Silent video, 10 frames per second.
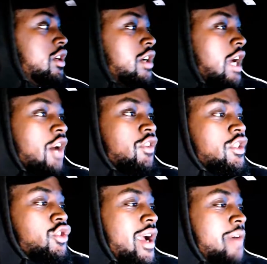out the
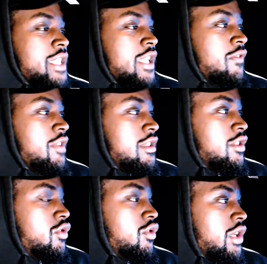Trap T V
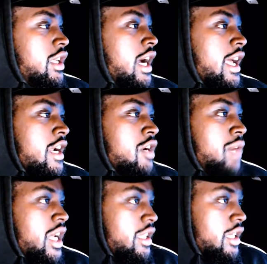too. He got
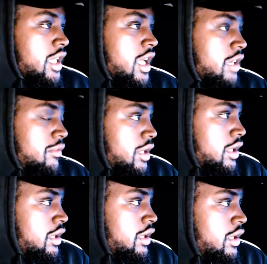everybody unlocked, man.